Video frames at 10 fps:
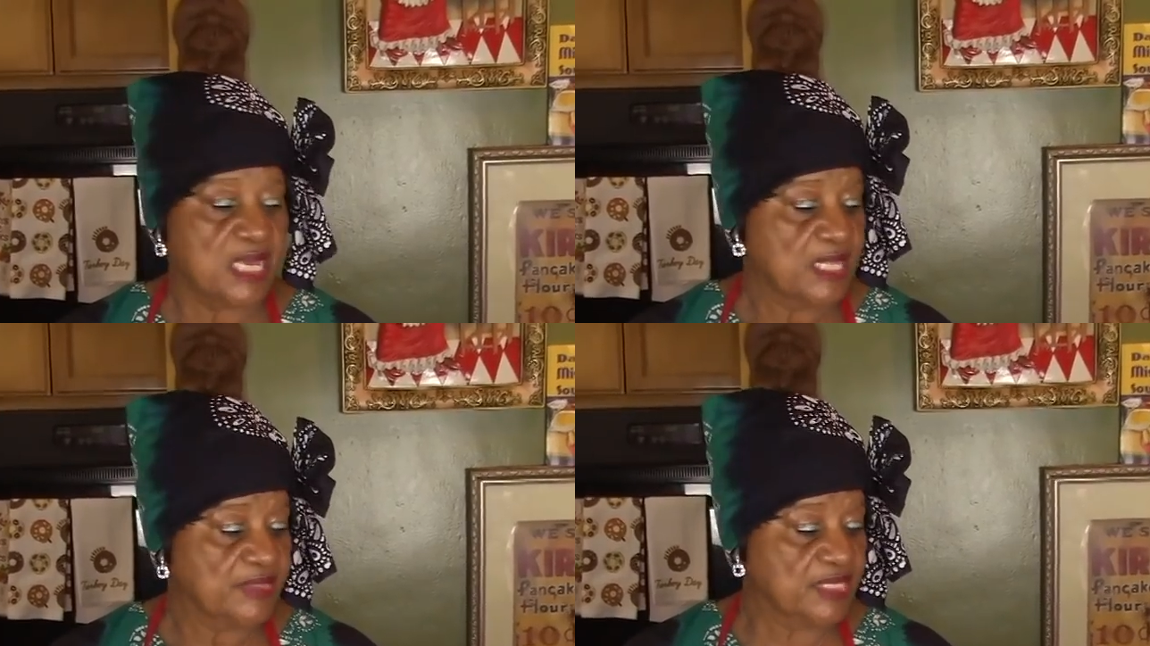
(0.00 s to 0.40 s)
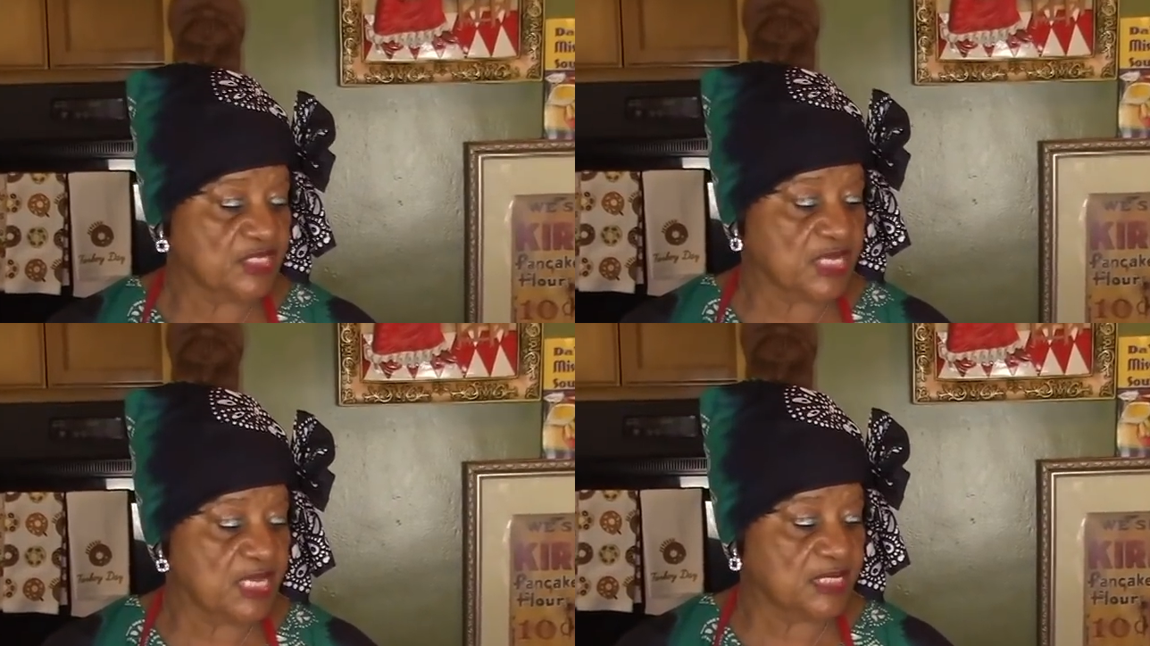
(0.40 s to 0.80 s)

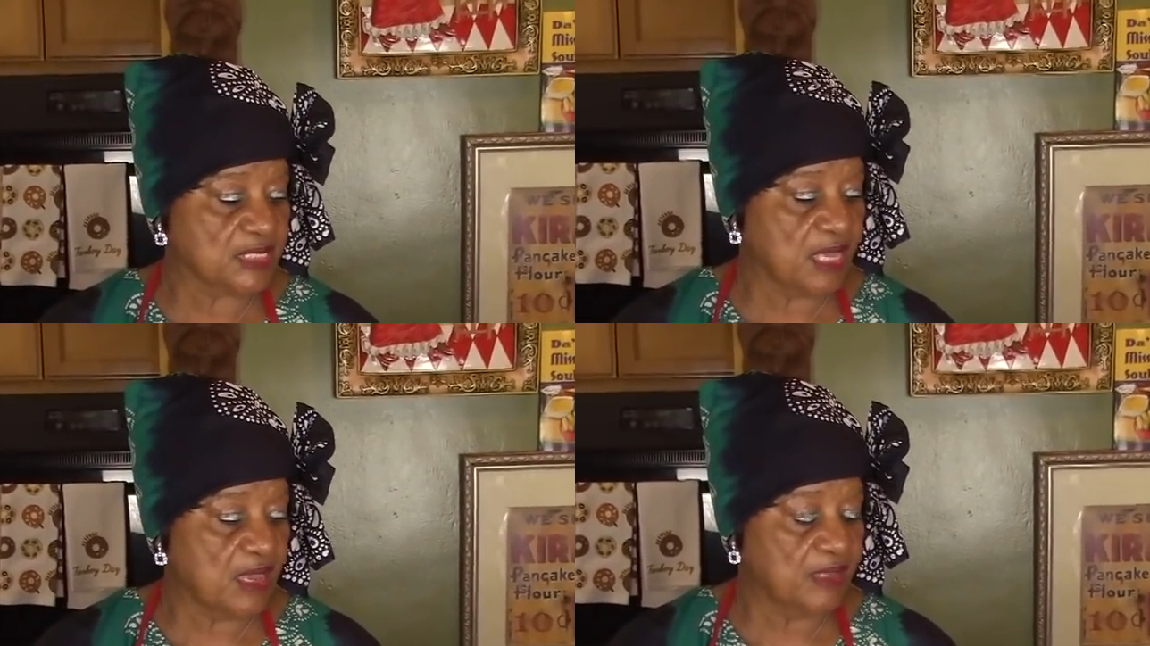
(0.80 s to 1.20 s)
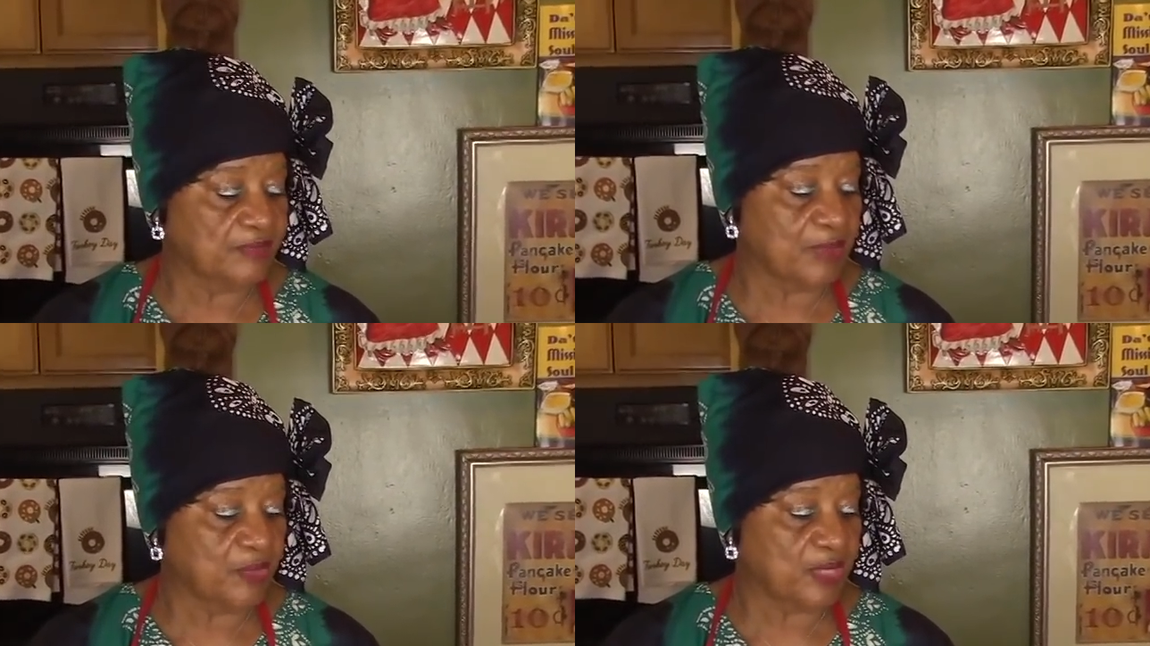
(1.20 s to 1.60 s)
This is, uh,
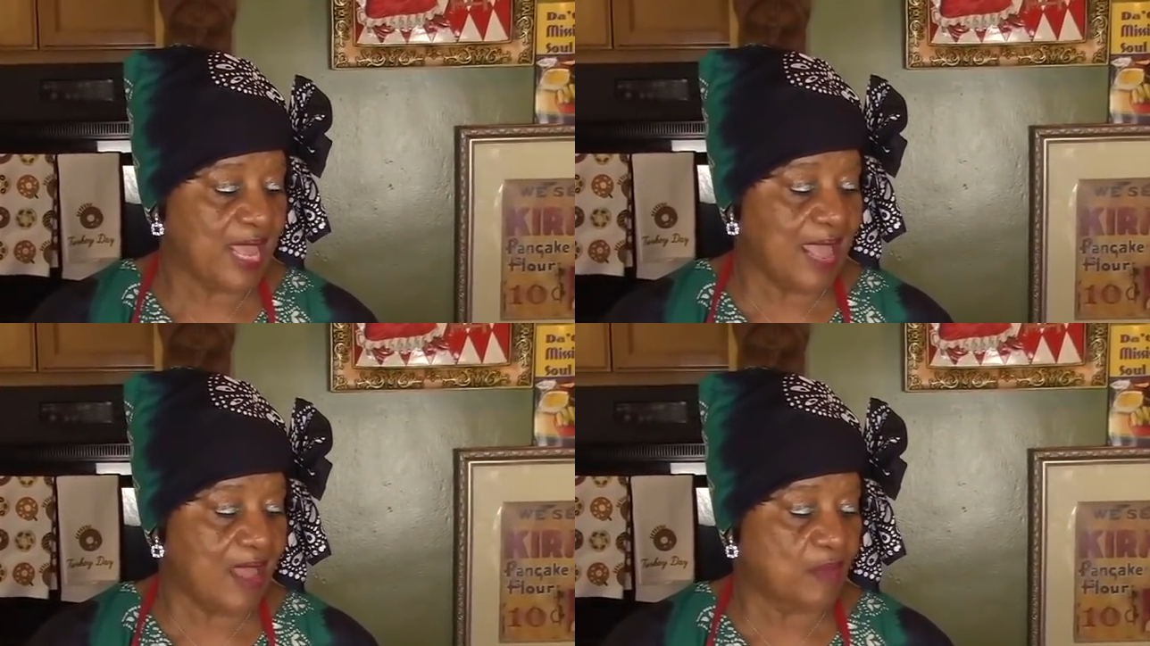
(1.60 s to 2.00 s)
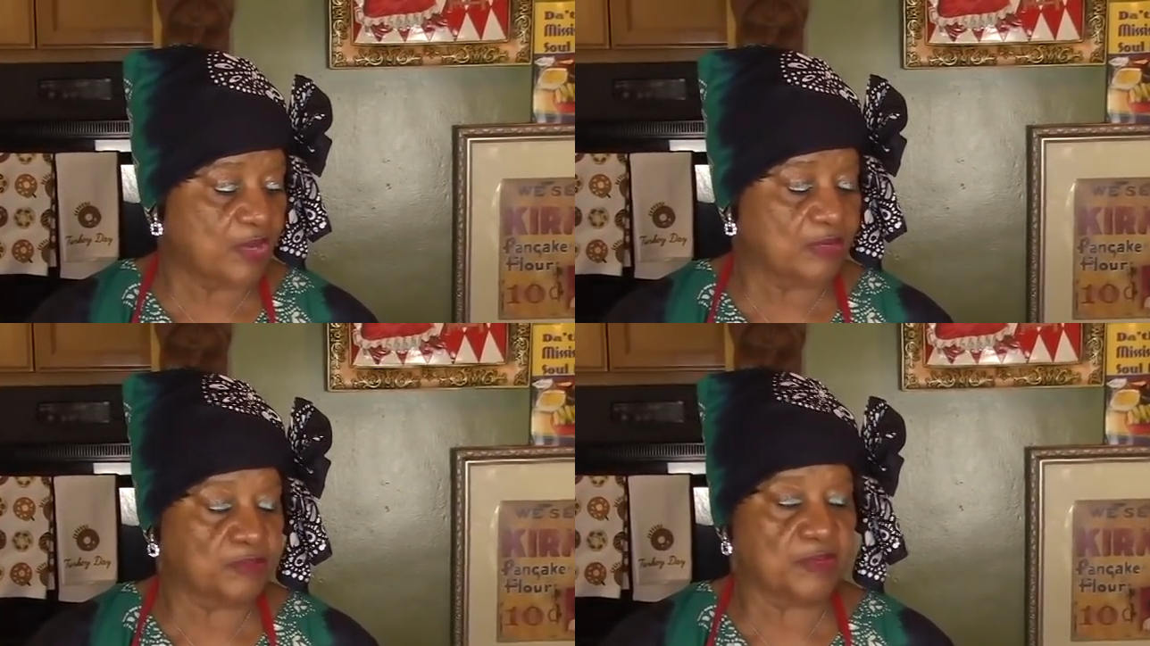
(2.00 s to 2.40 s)
I'm going to have, I'm going
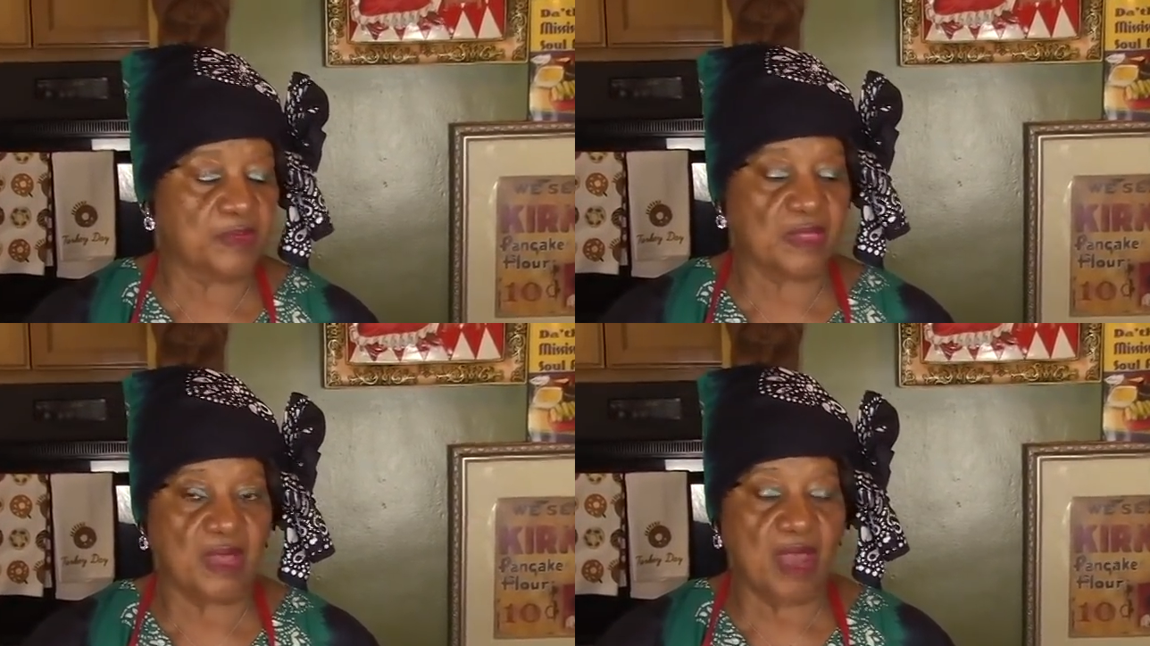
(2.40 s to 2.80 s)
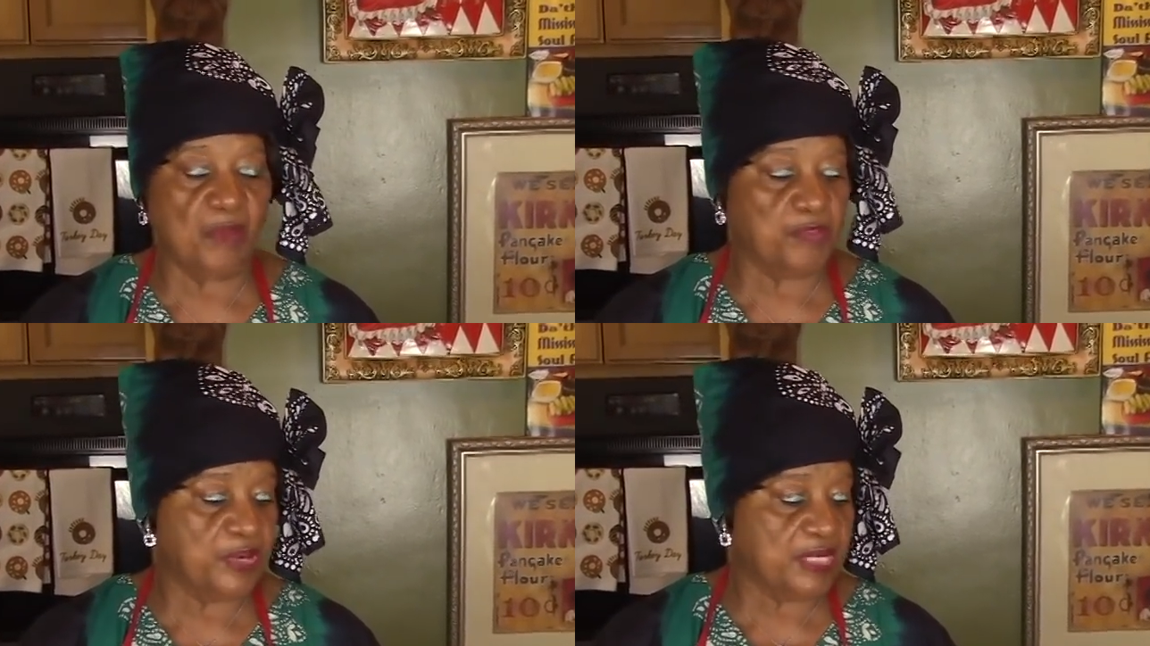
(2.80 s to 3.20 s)
to I
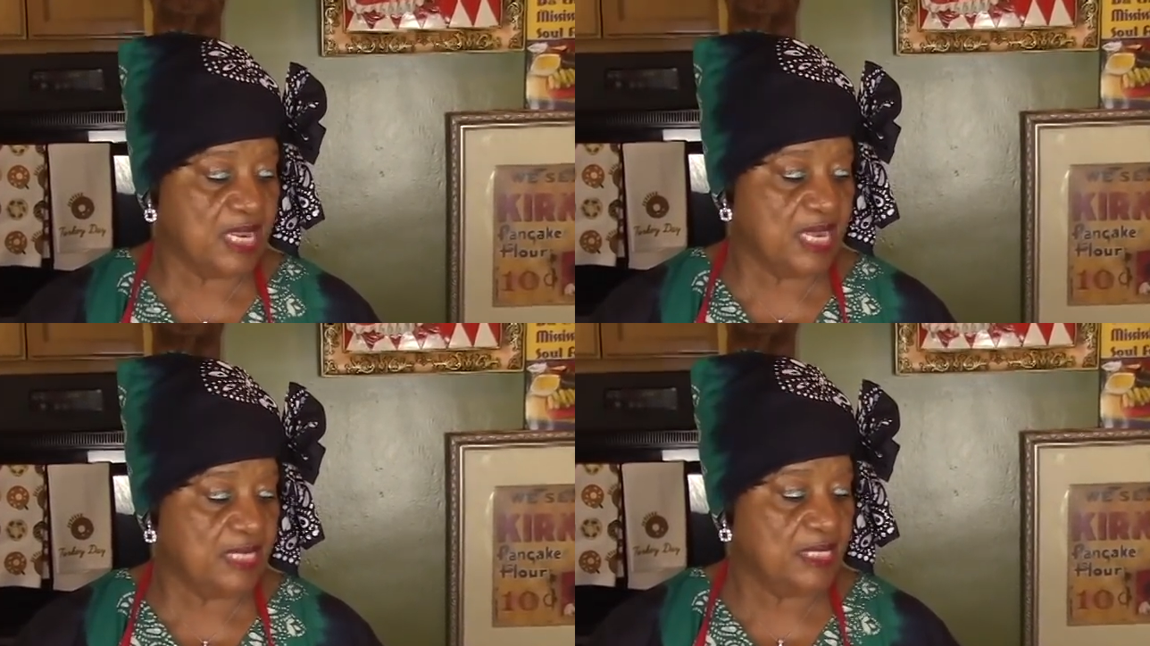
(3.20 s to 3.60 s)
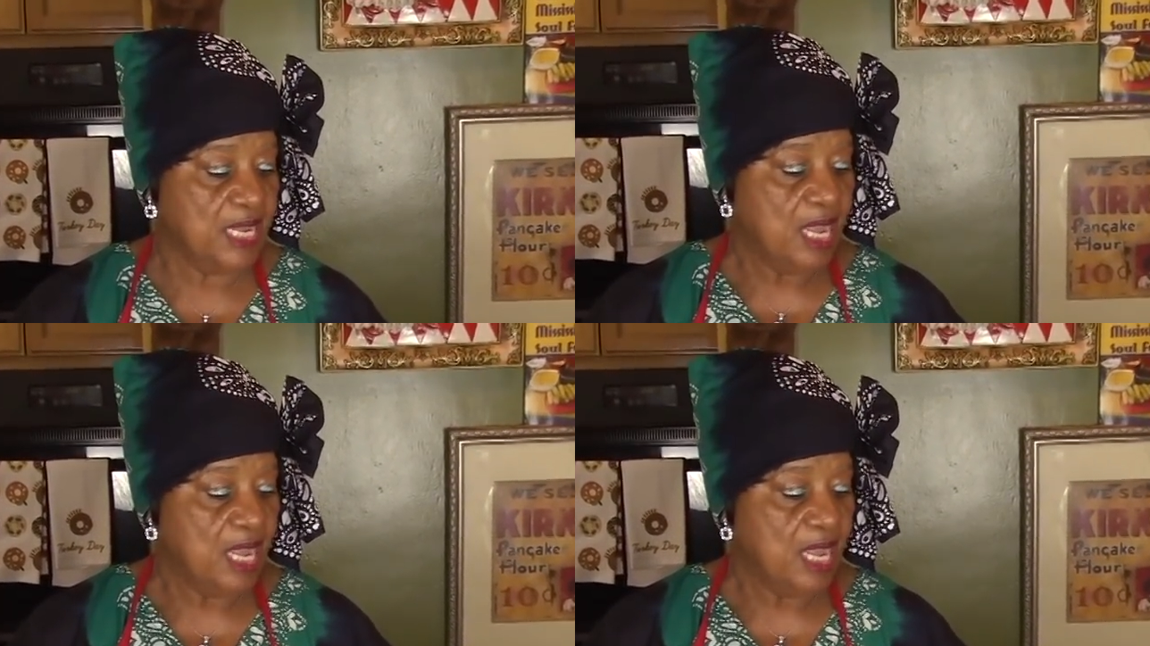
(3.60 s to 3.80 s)
put in